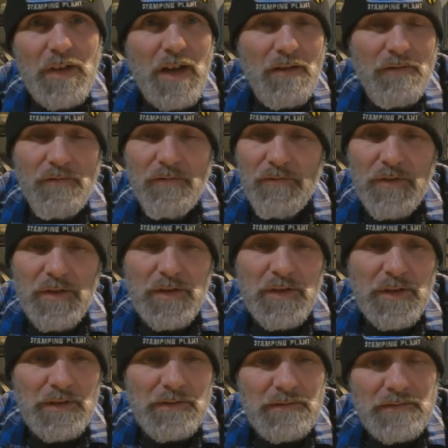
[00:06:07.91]
test was
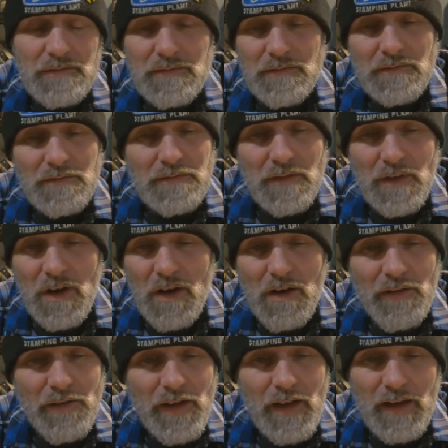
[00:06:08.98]
good.
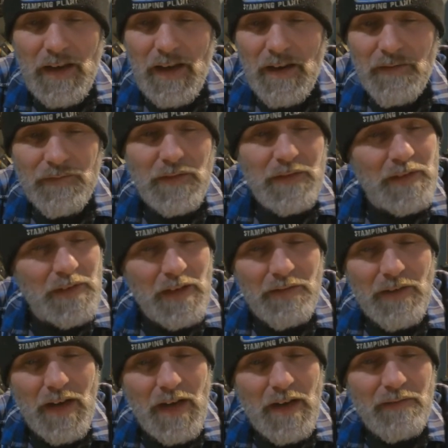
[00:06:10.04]
All that, everything. They
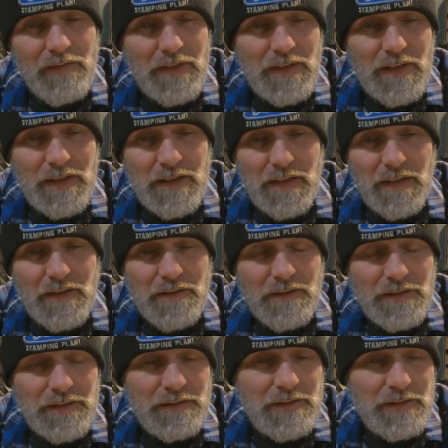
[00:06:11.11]
ran everything,
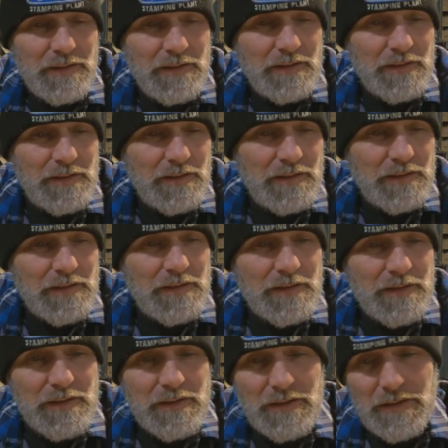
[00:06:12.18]
and
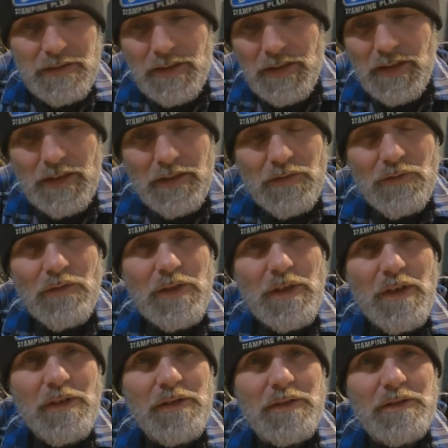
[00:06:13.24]
they're going to do
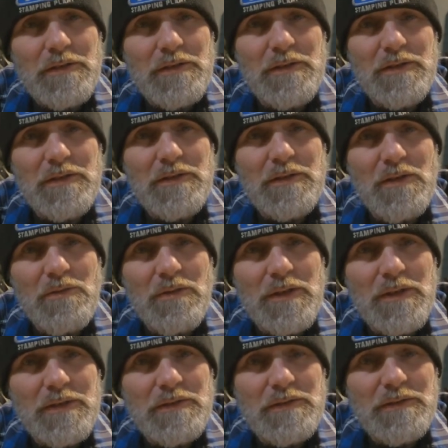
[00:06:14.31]
another
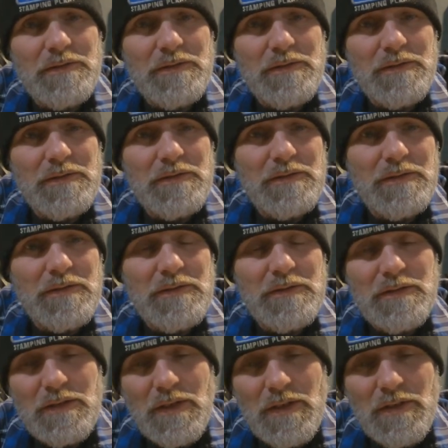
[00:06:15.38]
lower
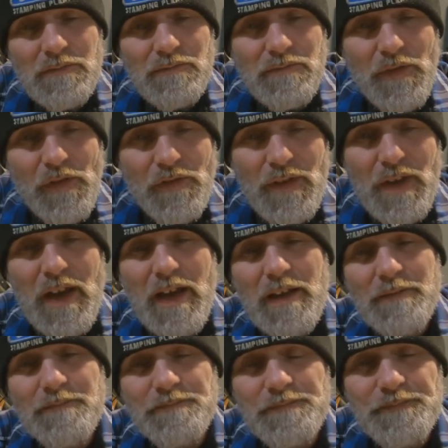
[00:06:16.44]

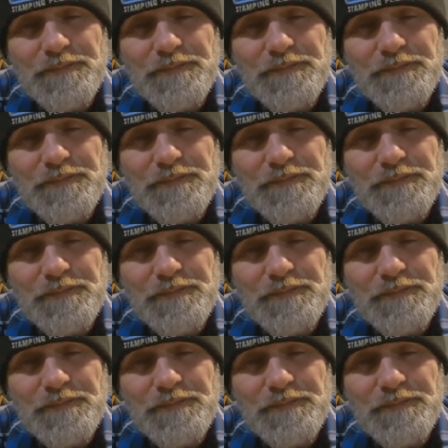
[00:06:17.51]
scan.